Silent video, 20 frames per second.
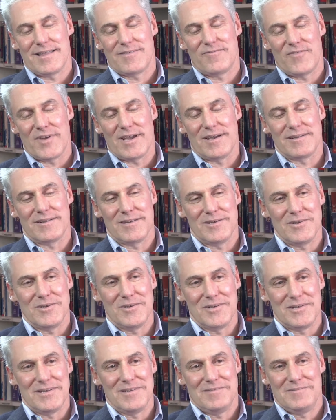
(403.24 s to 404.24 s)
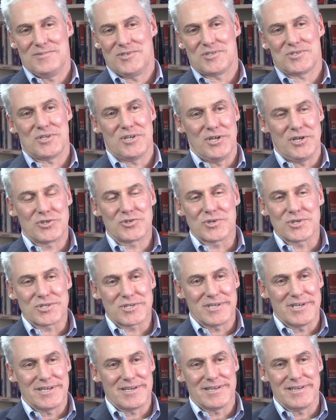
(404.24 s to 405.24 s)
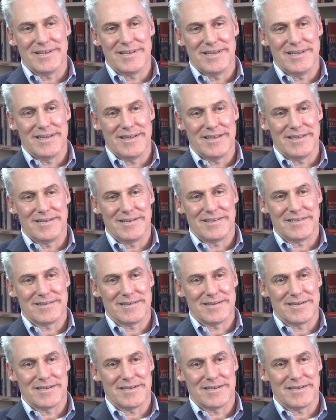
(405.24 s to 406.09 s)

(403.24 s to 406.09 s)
found it just an interesting and